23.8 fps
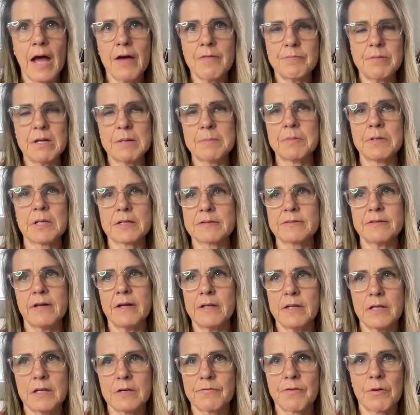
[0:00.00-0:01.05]
have people
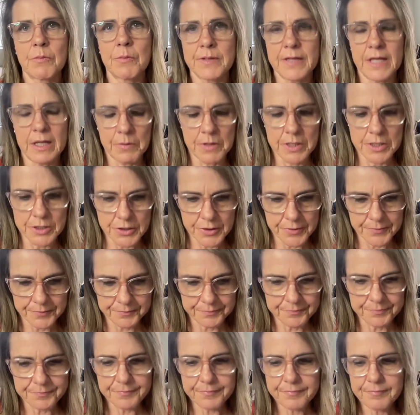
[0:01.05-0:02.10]
excited for what they want to do.
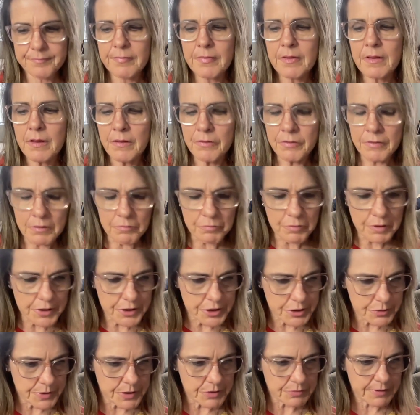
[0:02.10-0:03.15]
They're really
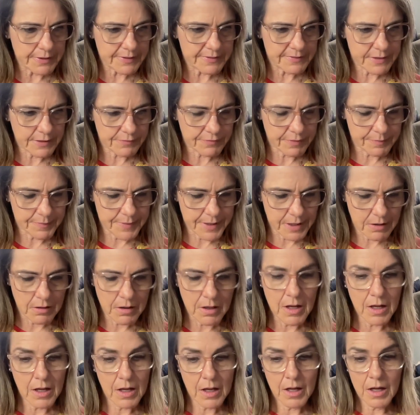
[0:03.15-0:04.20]
doing great stuff up there.
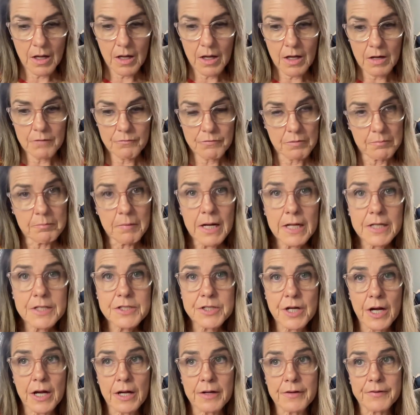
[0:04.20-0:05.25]
For my
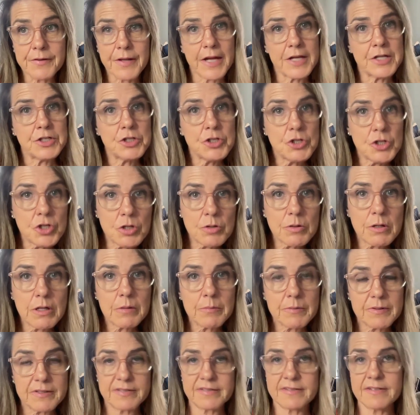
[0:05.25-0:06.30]
child, I knew he
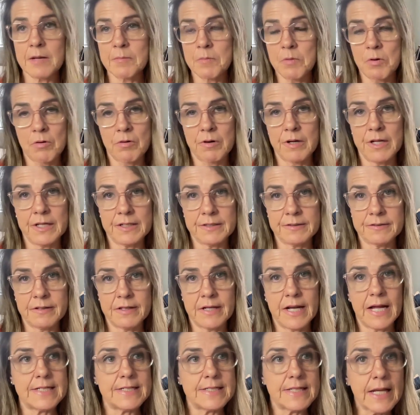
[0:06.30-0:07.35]
was STEM
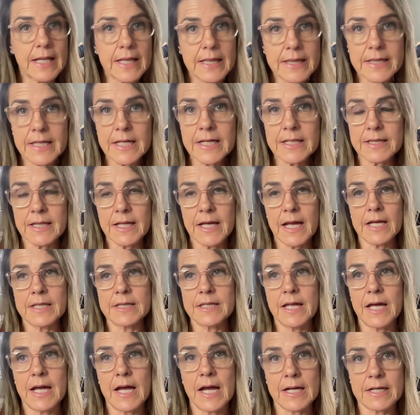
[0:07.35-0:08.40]
oriented. I didn't think they
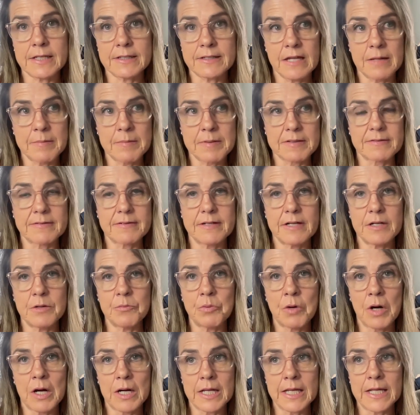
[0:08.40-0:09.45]
had the academics that he
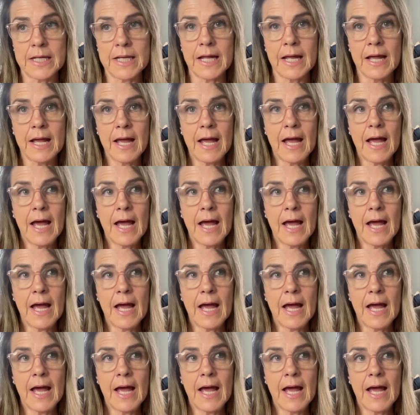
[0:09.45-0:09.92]
wanted.